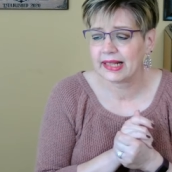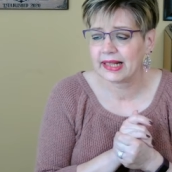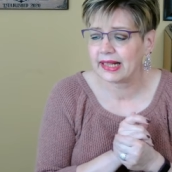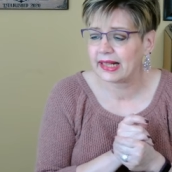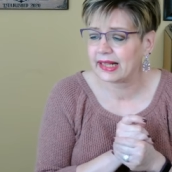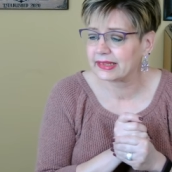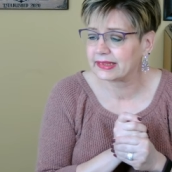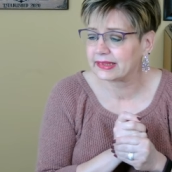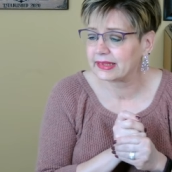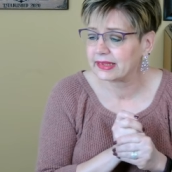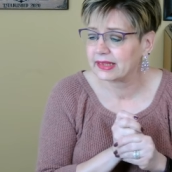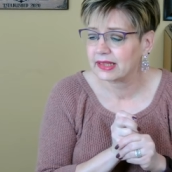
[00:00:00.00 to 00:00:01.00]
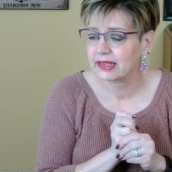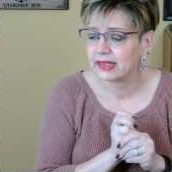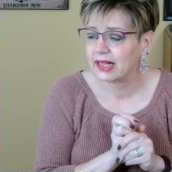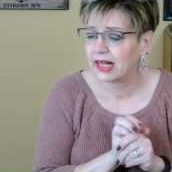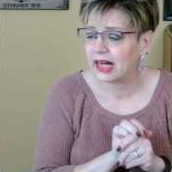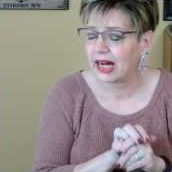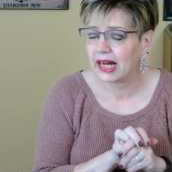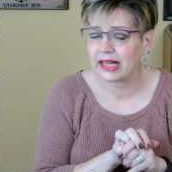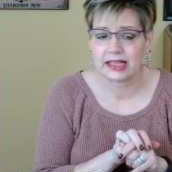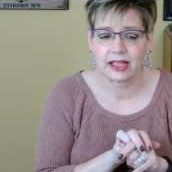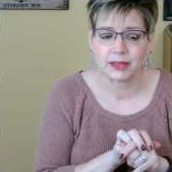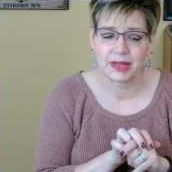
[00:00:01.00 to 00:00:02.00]
And
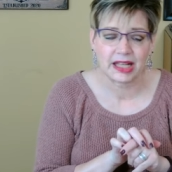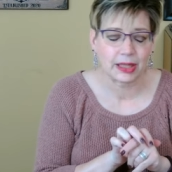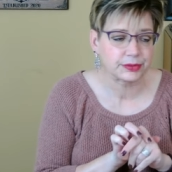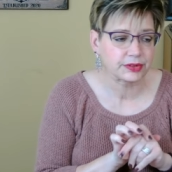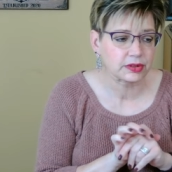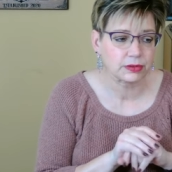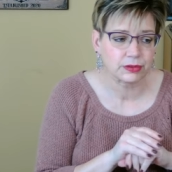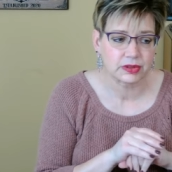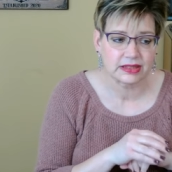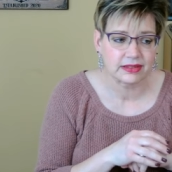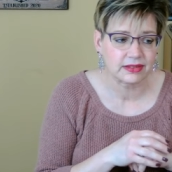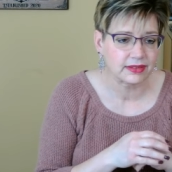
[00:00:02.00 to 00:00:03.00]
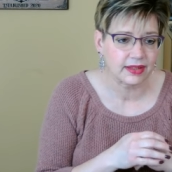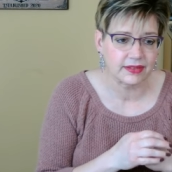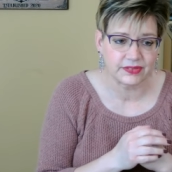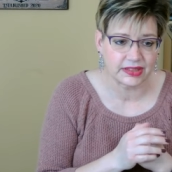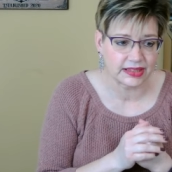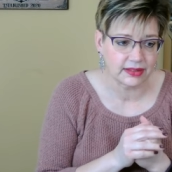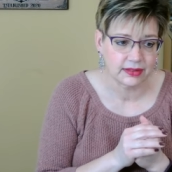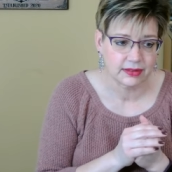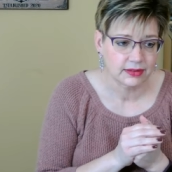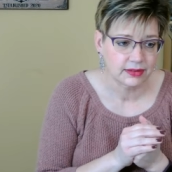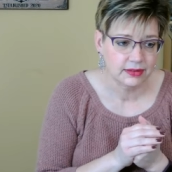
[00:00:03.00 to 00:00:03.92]
I am absolutely loving